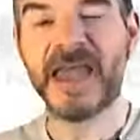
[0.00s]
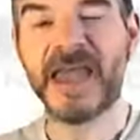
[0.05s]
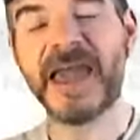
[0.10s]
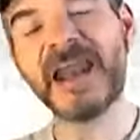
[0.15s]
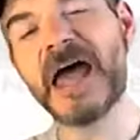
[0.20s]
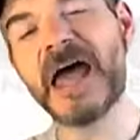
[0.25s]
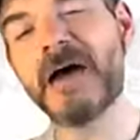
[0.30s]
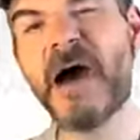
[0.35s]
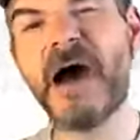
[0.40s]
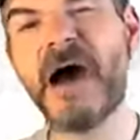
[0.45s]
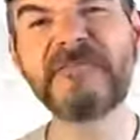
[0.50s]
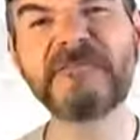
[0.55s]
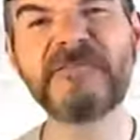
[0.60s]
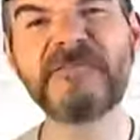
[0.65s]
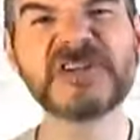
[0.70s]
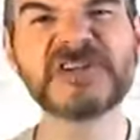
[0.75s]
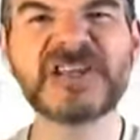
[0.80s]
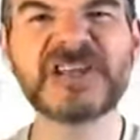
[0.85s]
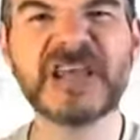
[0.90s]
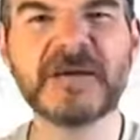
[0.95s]
And how about
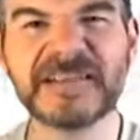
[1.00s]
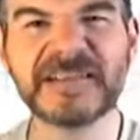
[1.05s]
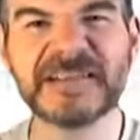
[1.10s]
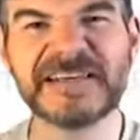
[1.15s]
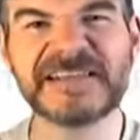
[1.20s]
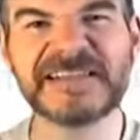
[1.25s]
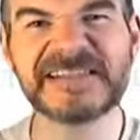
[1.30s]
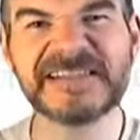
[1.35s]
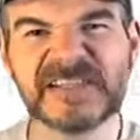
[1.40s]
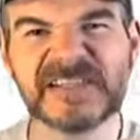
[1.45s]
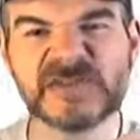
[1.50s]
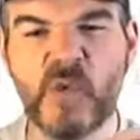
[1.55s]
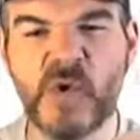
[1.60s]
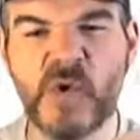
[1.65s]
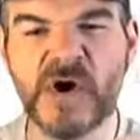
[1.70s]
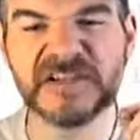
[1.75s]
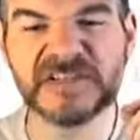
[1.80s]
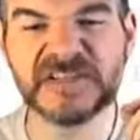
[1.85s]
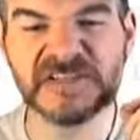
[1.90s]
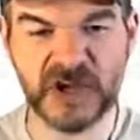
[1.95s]
1 Timothy
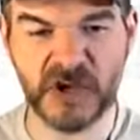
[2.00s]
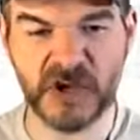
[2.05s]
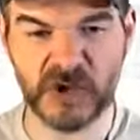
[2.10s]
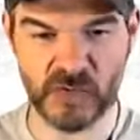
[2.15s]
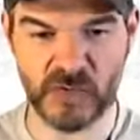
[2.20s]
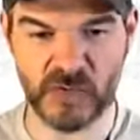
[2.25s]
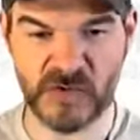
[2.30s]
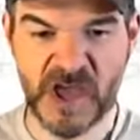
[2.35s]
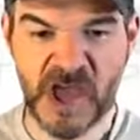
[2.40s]
6:1 and 2?